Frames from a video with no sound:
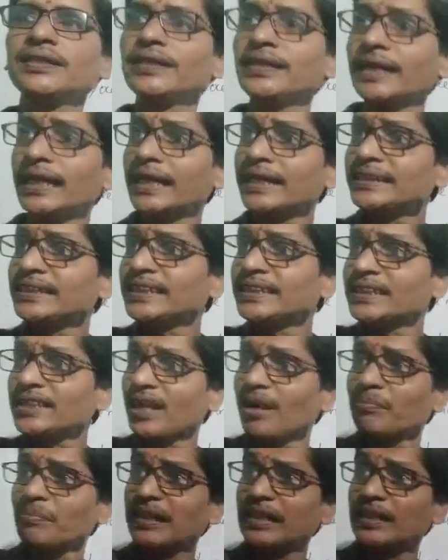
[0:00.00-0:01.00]
Dash is
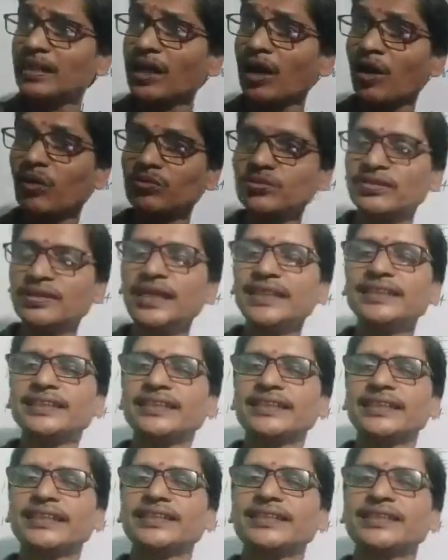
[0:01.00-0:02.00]
coming down the
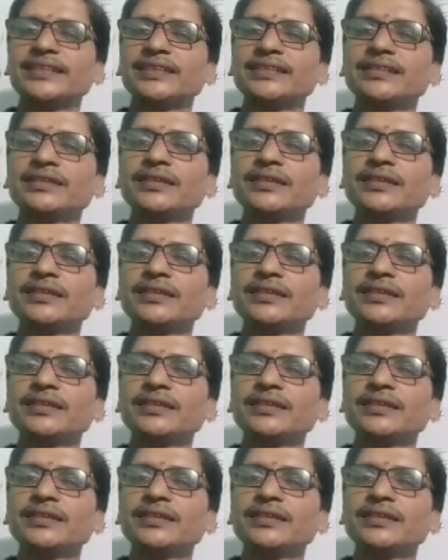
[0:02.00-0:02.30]
street.